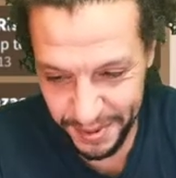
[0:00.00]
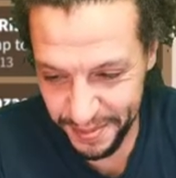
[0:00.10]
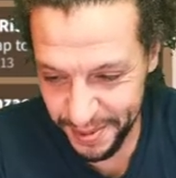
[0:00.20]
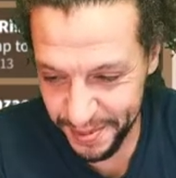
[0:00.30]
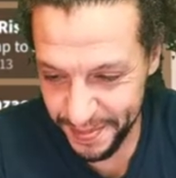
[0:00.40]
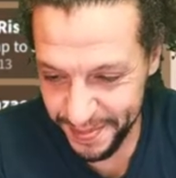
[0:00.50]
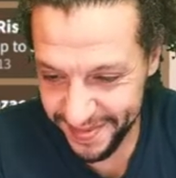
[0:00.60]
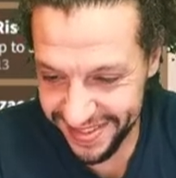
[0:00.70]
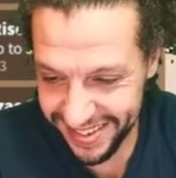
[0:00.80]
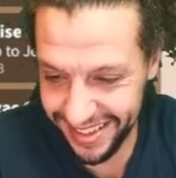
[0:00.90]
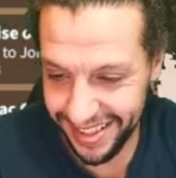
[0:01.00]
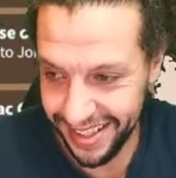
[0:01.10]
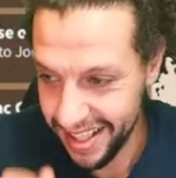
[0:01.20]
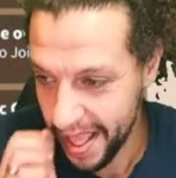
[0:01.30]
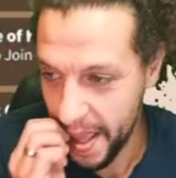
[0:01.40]
Boom, boom
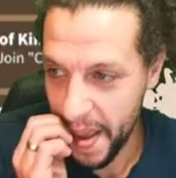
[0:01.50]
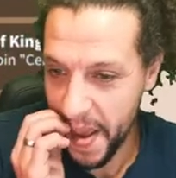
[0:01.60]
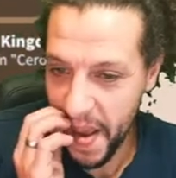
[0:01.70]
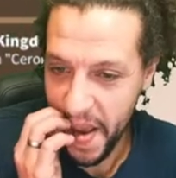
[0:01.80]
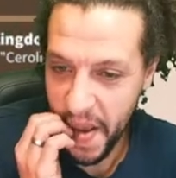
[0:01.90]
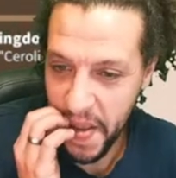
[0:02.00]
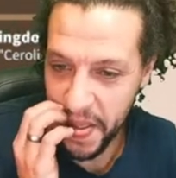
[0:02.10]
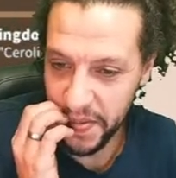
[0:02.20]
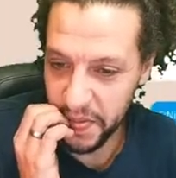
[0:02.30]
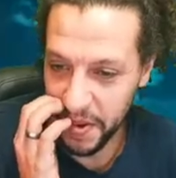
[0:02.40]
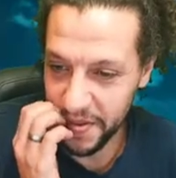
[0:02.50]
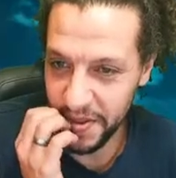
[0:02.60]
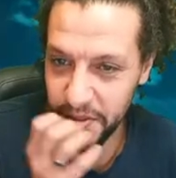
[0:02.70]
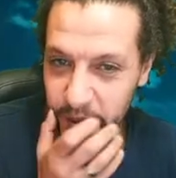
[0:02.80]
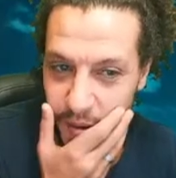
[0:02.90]
this
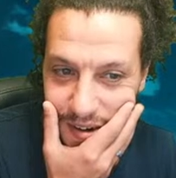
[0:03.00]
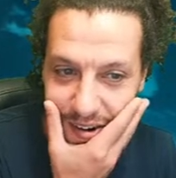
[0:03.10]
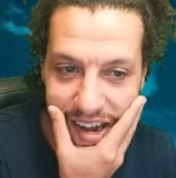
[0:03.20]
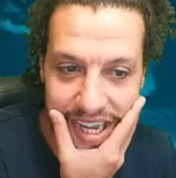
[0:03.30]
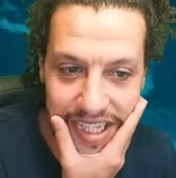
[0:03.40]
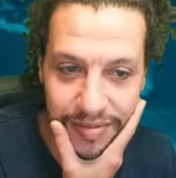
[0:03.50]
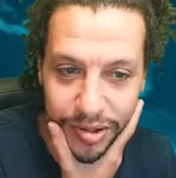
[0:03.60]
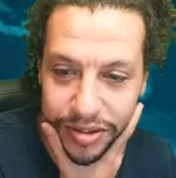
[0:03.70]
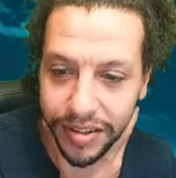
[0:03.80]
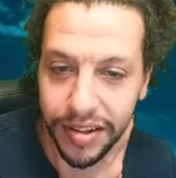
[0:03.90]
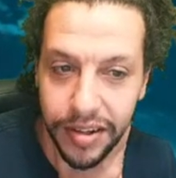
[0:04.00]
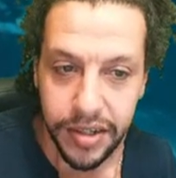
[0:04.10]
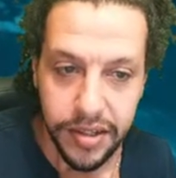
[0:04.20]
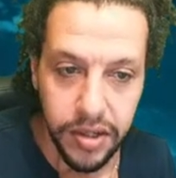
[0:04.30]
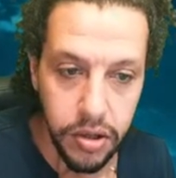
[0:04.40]
one's not great i'm not gonna lie